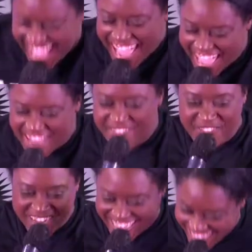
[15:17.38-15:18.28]

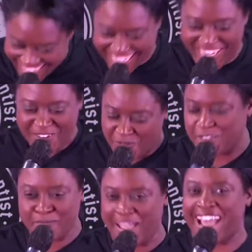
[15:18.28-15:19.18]
every knee
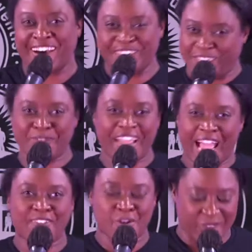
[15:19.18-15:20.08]
will bow. Do I
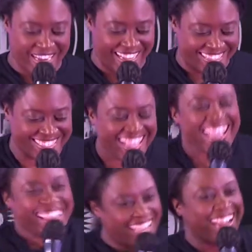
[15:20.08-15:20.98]
have a witness?
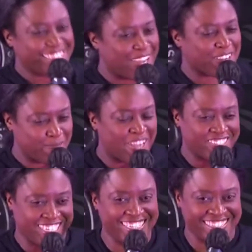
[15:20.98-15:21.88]
Can I talk about
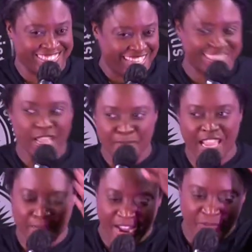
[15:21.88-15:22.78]
Jesus as I
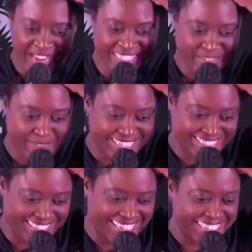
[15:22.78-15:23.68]
make my way to my
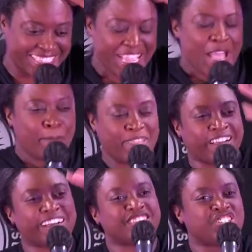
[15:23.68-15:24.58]
seat?
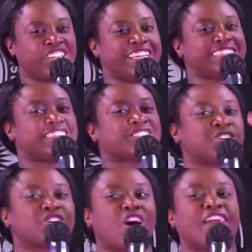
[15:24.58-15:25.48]
Because Jesus
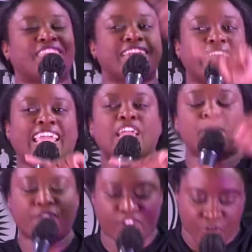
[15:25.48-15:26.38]
took on the name
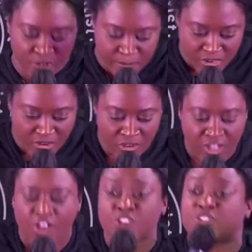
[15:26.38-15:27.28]
of a criminal
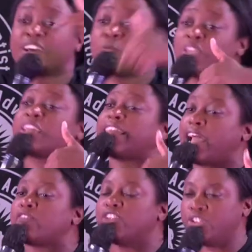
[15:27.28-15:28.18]
so that we could
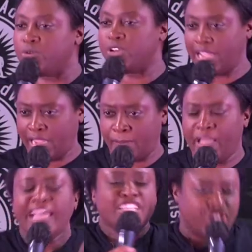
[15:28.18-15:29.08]
have a new name.
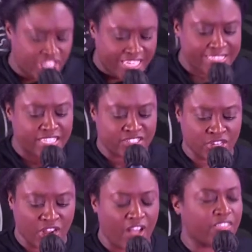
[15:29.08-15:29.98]
Jesus took
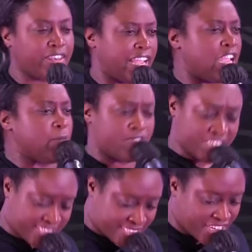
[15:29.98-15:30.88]
on the name of a
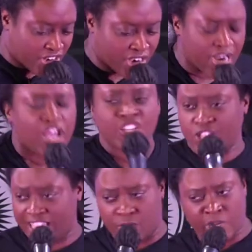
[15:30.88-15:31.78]
sinner so
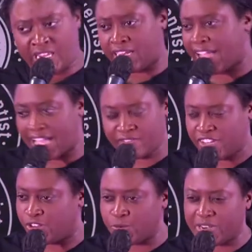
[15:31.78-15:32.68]
that we could have a
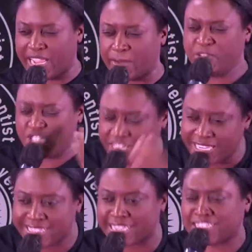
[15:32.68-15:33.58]
new name.
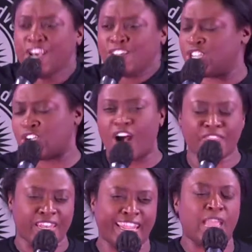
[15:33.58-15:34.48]
Jesus took on the
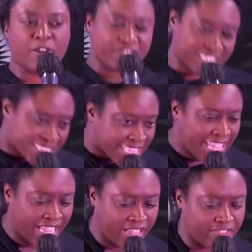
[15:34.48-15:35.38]
name of
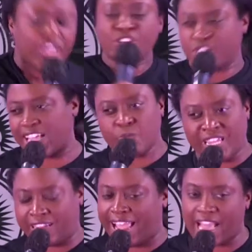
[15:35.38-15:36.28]
slave so that we
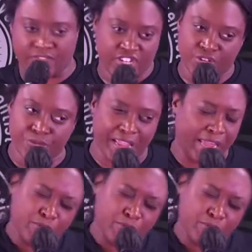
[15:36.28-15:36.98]
could have a new name.